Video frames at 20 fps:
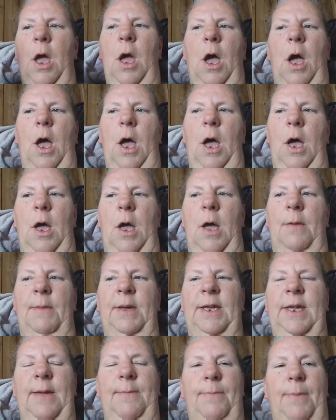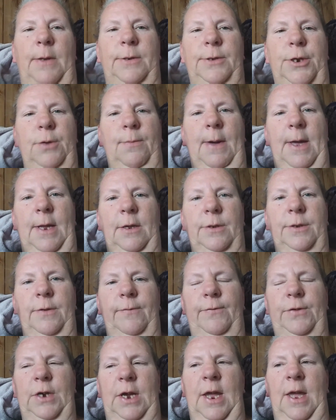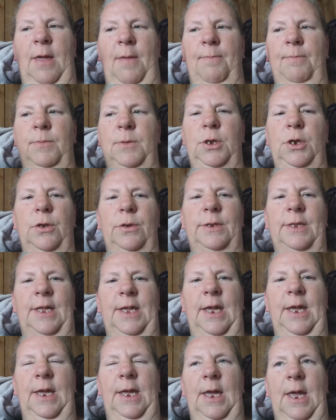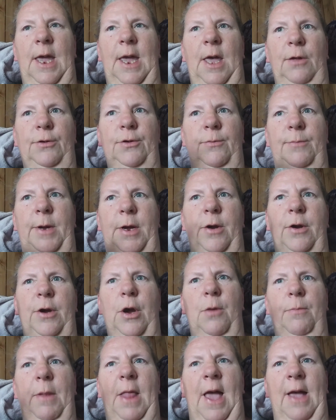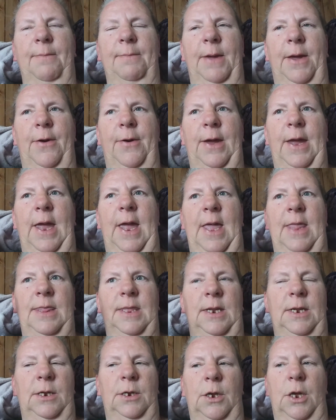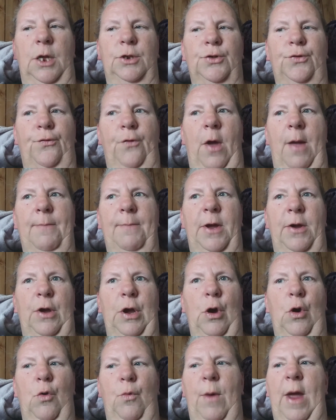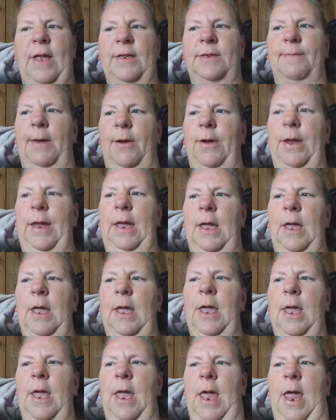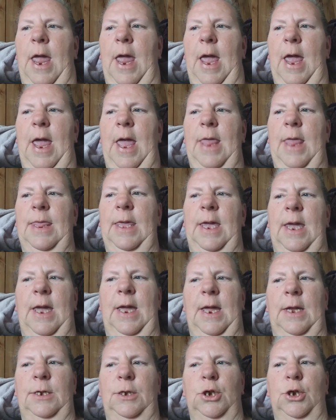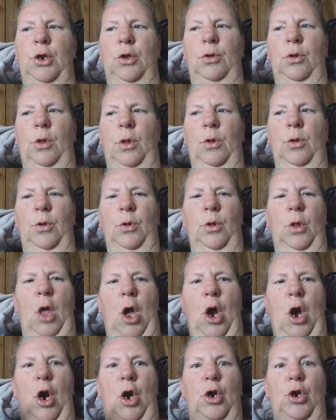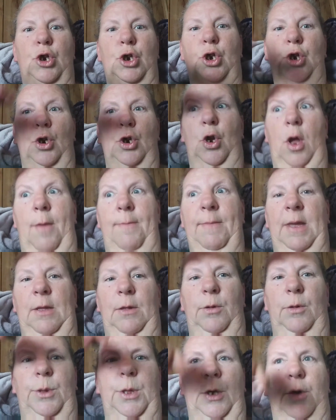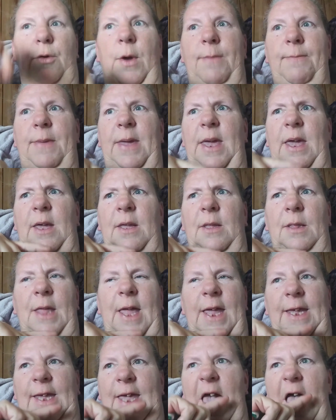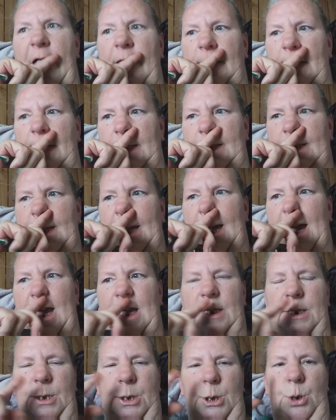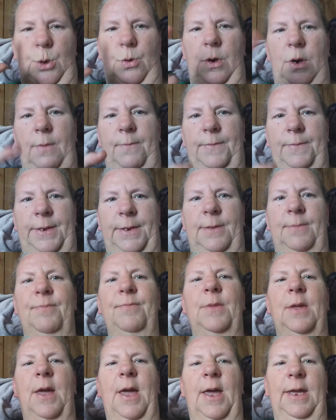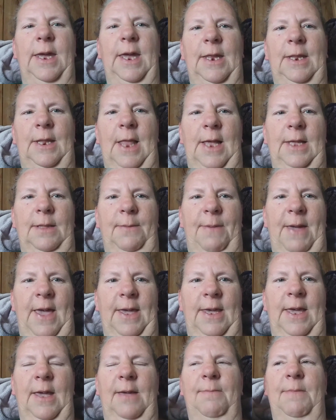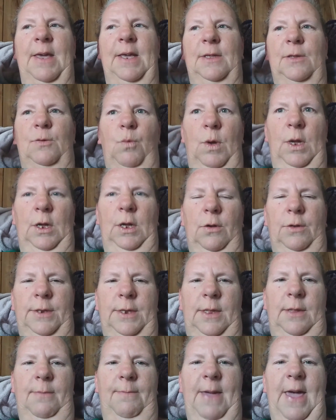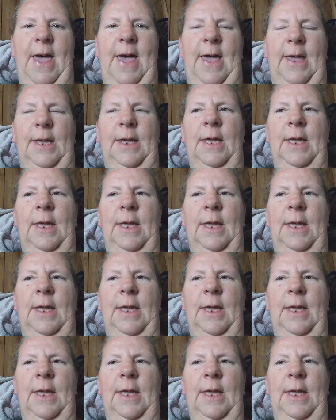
I keep 2 bottles of jam, usually elderberry or blackberry, and then a strawberry or a raspberry. And then 2 large, the great big, like gallon-sized syrups. Again, like the pancake mix, one goes in the back,